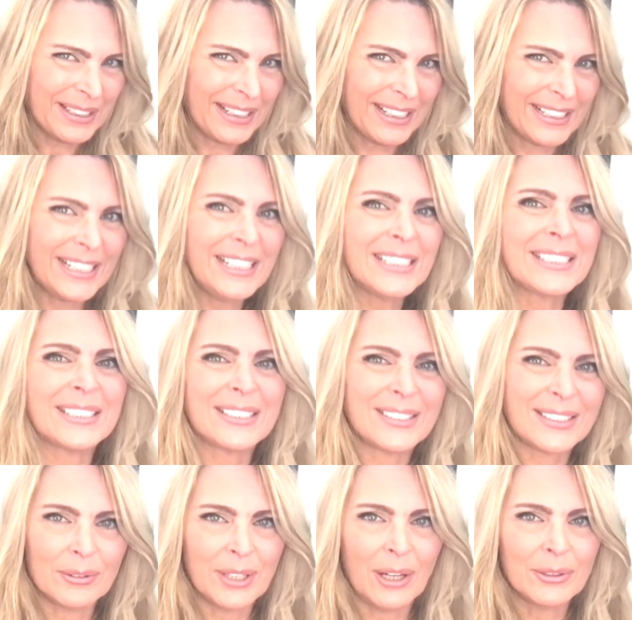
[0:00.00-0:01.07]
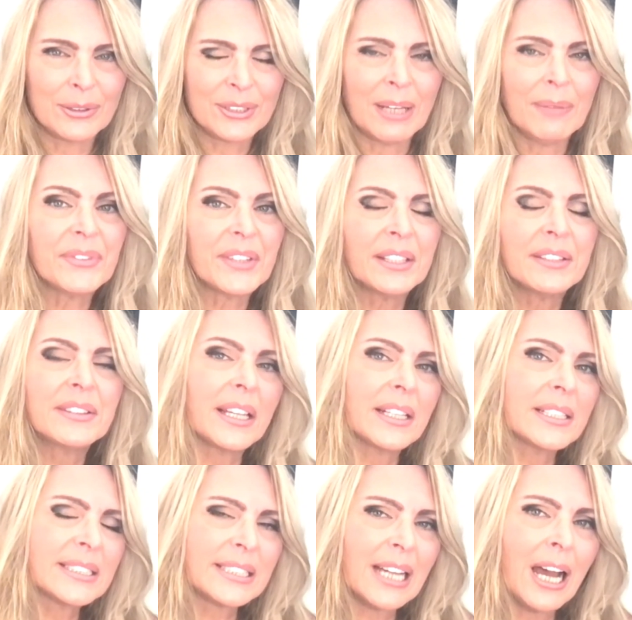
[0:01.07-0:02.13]
It is, though, something that
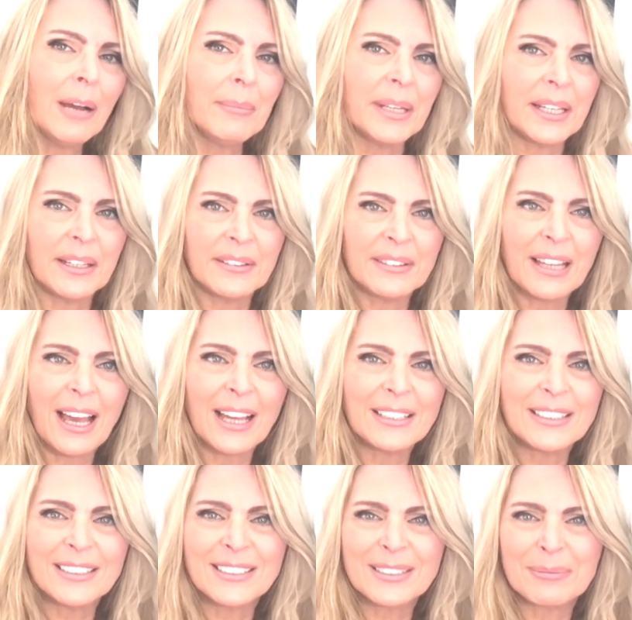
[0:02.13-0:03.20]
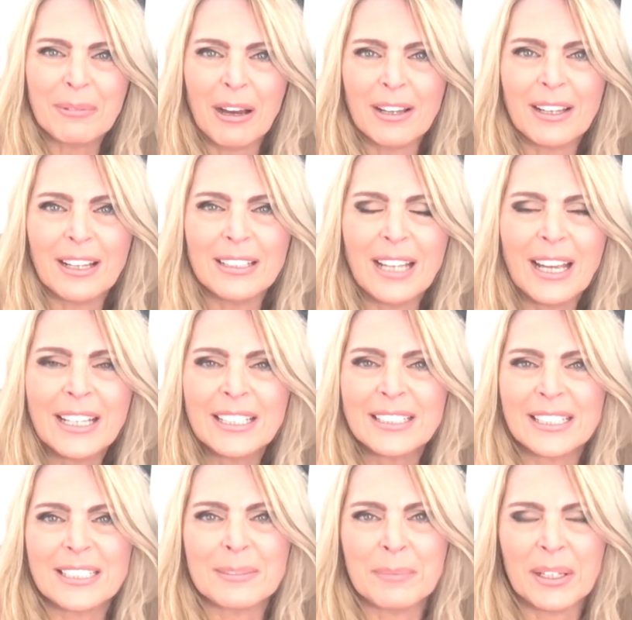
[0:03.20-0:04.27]
is coming, and that is why I like
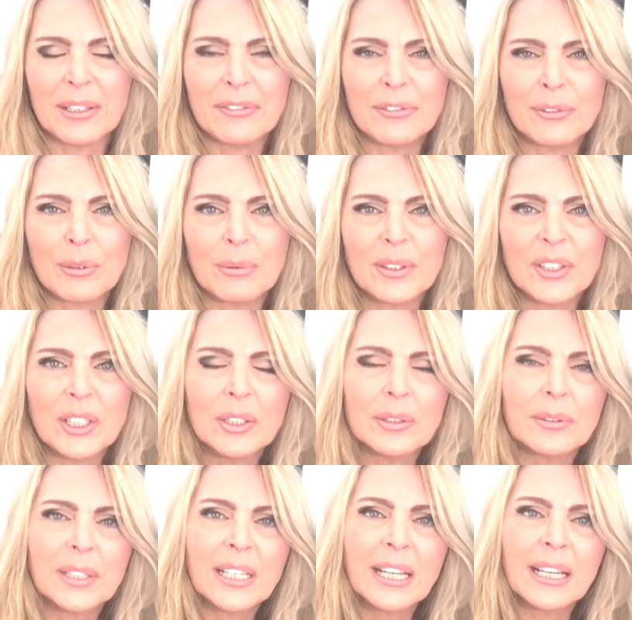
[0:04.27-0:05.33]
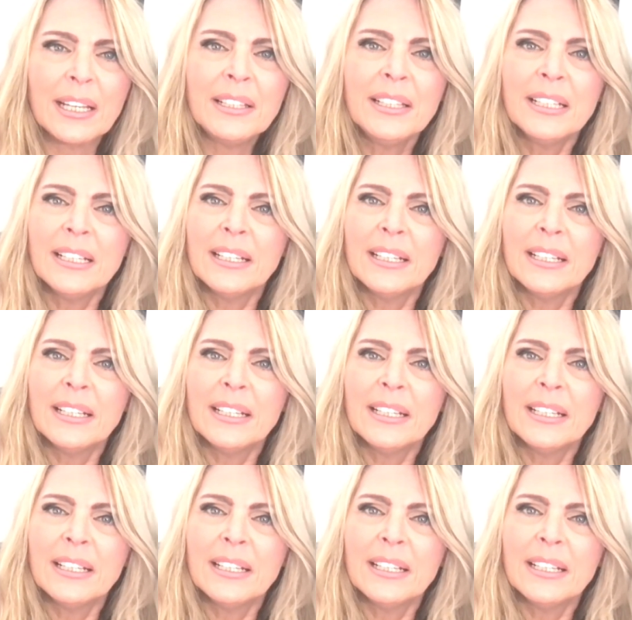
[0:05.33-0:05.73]
this metaphor with the hurricane.